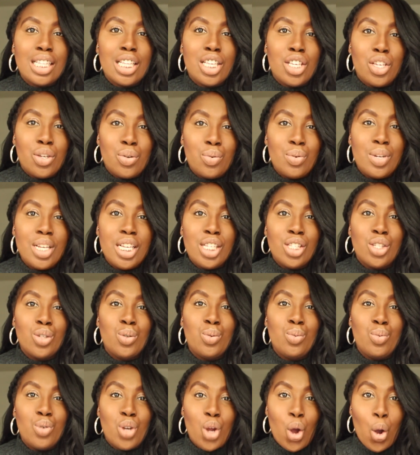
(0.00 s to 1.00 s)
that you need
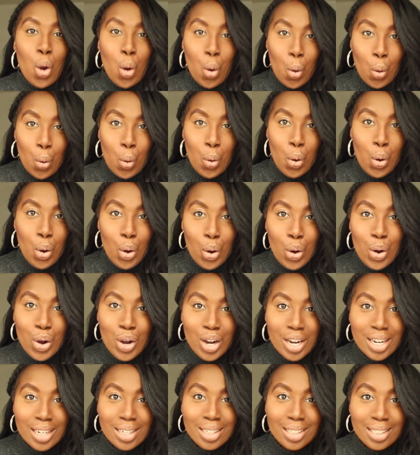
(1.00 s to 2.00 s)
to know,
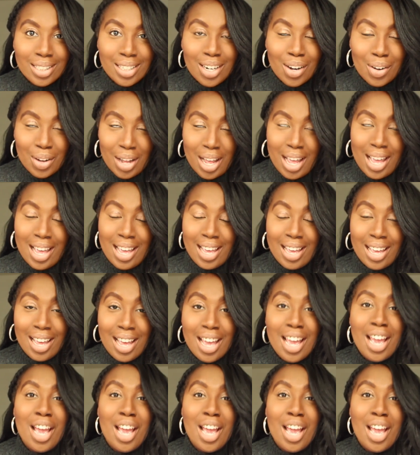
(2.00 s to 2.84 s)
okay,